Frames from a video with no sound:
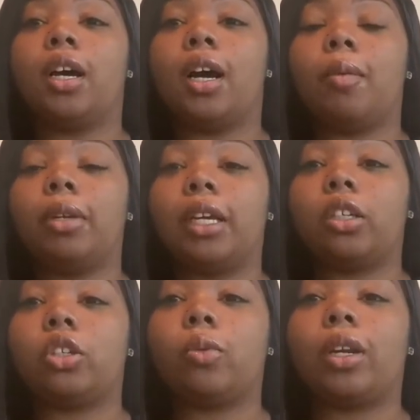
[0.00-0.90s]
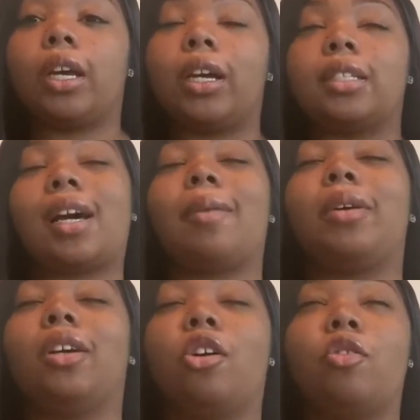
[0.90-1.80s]
updated Q&A because i've
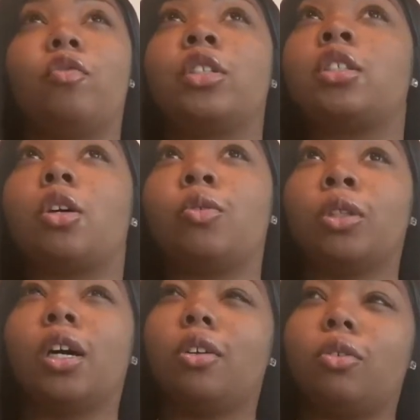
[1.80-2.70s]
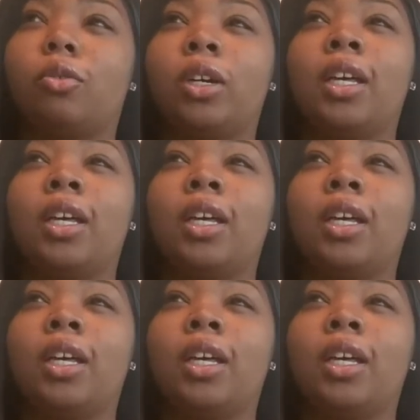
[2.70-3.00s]
been gone for so long